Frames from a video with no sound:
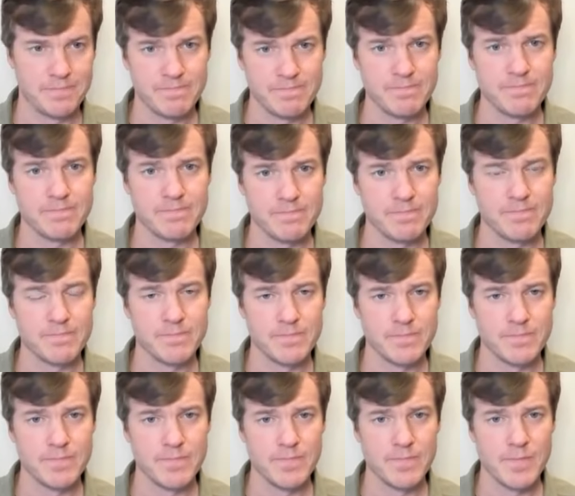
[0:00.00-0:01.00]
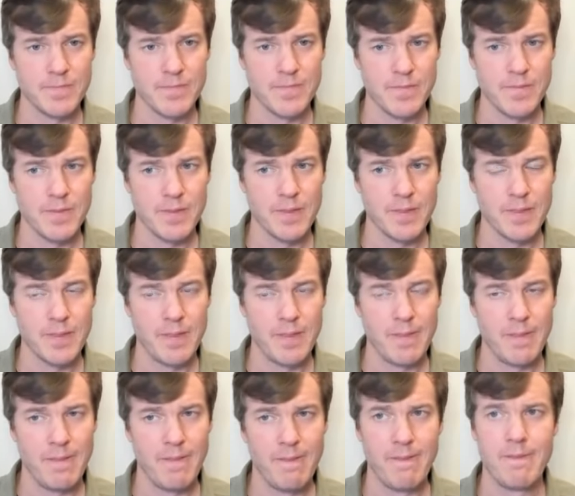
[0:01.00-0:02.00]

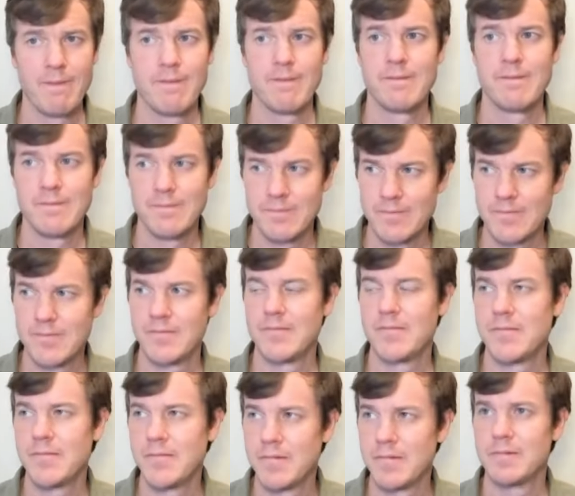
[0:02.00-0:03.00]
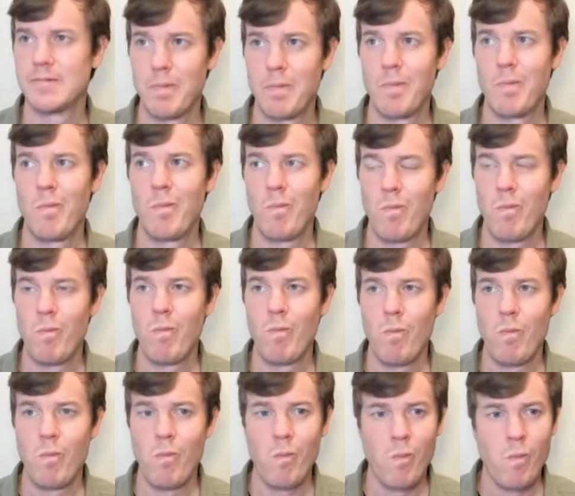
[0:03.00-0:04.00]

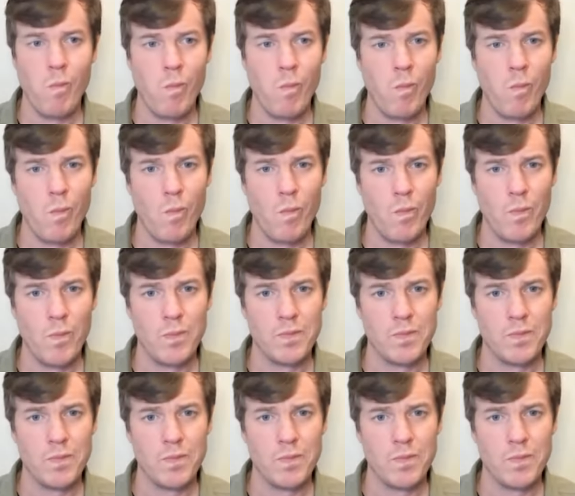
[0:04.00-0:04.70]
(silent)